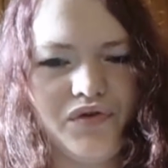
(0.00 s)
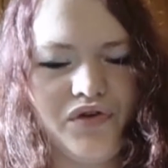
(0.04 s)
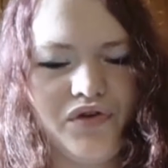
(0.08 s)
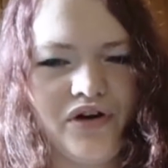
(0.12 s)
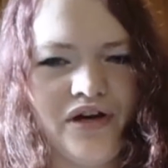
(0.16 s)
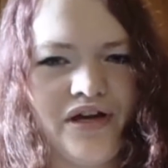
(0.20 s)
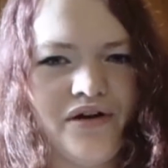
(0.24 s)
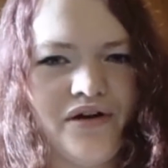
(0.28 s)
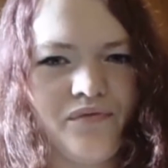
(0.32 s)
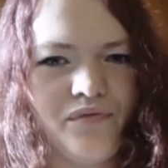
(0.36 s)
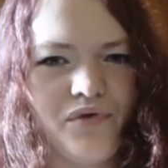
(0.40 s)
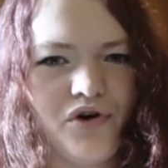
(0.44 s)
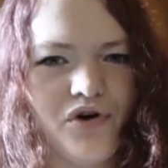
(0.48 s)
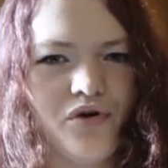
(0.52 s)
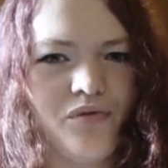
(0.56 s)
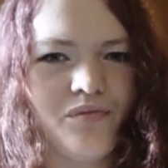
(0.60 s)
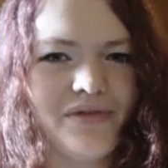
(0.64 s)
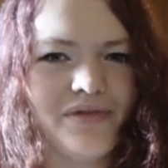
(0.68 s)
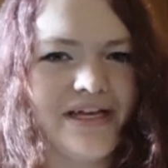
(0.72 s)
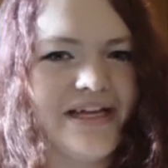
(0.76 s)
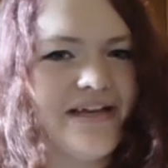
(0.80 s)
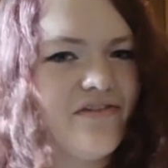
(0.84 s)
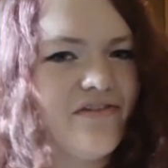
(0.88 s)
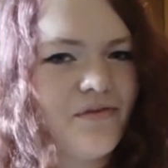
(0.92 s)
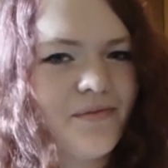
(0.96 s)
create a
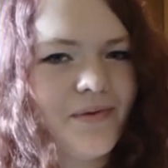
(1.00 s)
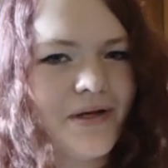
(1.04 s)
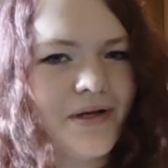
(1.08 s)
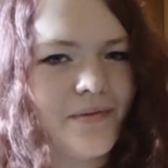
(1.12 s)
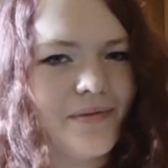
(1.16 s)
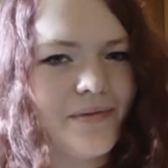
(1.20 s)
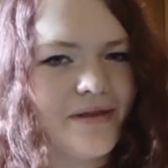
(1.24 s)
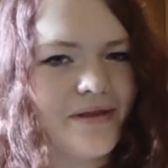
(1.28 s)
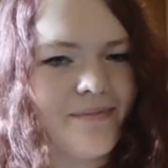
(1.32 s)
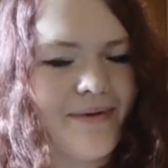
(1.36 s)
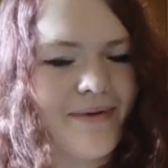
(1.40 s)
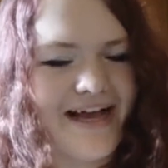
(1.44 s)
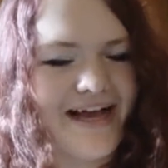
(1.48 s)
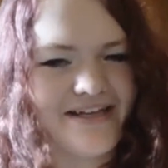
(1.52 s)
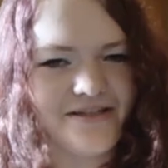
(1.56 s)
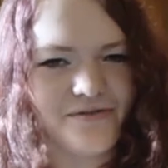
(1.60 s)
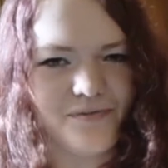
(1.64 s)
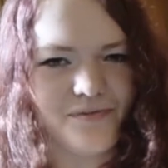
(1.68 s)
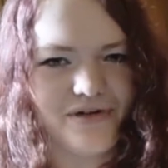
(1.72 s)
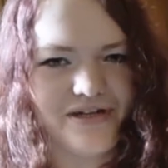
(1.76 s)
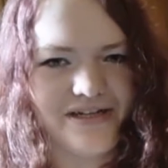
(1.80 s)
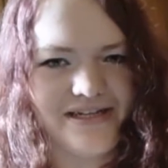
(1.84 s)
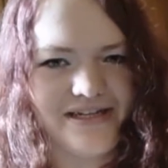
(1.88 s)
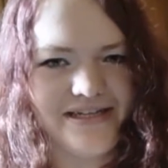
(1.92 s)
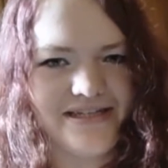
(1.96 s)
room, tell everybody what the
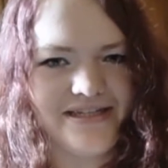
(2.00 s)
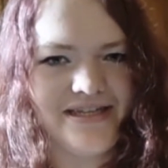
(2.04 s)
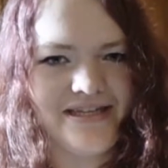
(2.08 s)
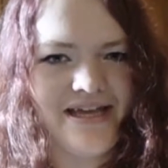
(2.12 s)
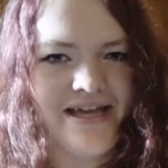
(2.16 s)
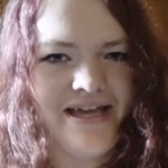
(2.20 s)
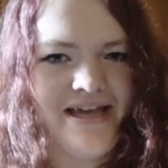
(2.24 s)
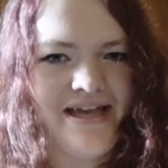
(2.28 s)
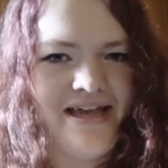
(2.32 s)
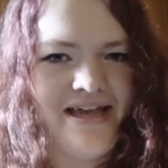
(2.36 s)
password is,